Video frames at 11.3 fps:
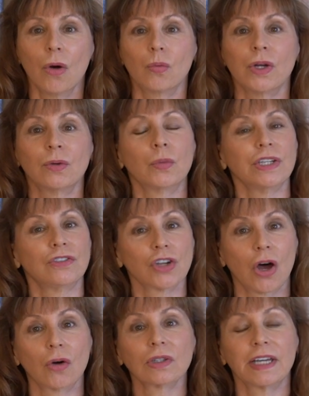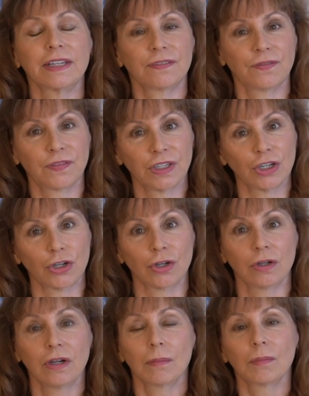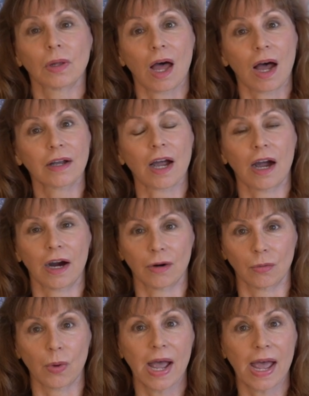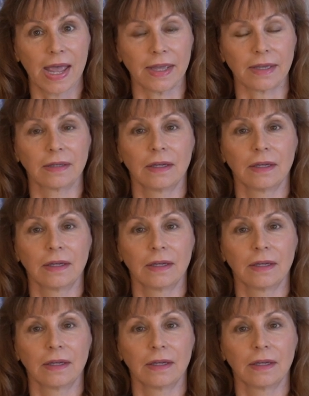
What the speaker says: when we don't let fear block our way.